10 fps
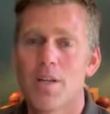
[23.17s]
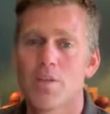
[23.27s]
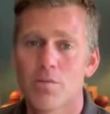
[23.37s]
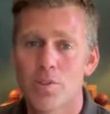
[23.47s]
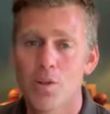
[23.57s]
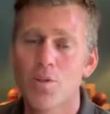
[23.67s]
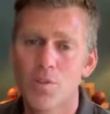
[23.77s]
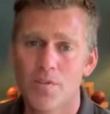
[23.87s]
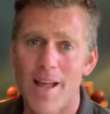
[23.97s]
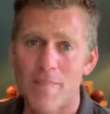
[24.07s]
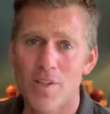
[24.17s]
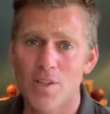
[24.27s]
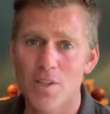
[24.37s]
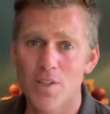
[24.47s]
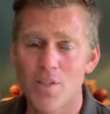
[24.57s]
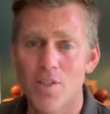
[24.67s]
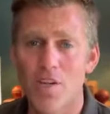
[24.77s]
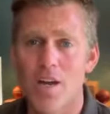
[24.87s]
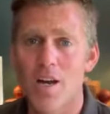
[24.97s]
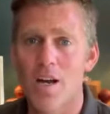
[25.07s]
As a result of that business,
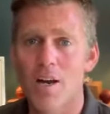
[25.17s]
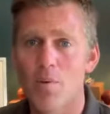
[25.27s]
uh,